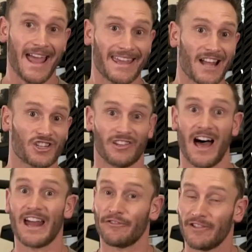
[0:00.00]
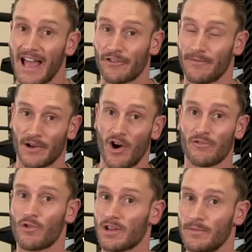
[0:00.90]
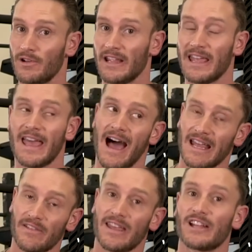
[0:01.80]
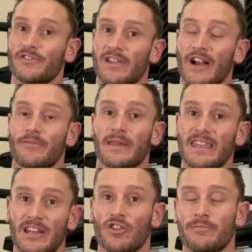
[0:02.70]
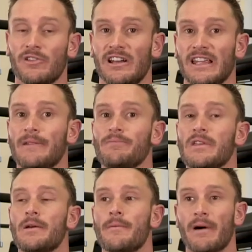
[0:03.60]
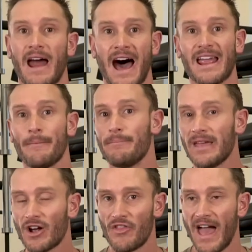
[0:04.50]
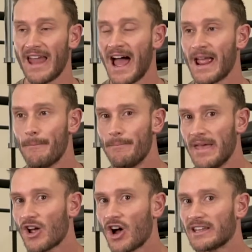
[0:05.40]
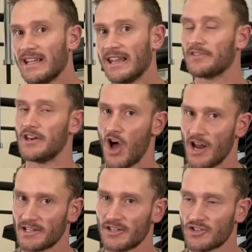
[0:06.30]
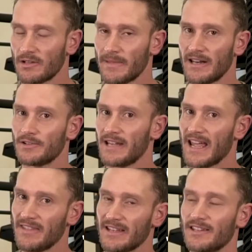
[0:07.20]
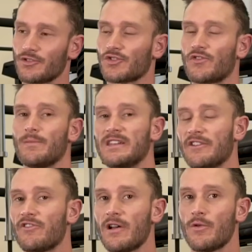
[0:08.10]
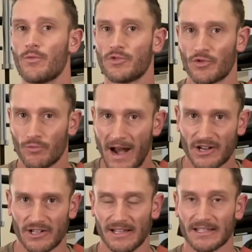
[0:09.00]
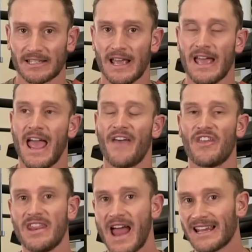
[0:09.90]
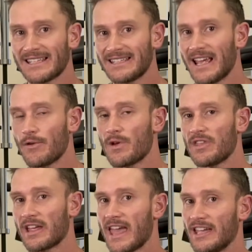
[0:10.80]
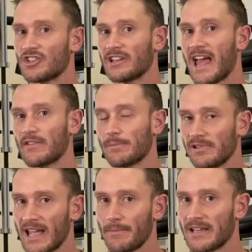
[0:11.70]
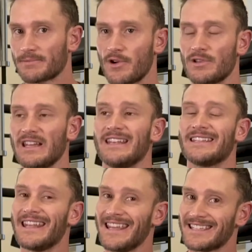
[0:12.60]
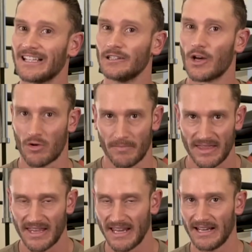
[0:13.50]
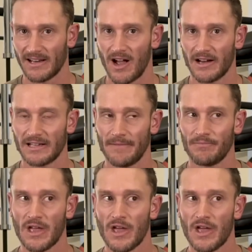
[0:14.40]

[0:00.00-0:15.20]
I catch a lot of flack from the carnivore community. I even catch flack from the keto community. But I am big on that. I am big on getting the non-essential aminos and the essentials from different directions. And the nice thing with occasionally having plant-based protein is it is a lower methionine content.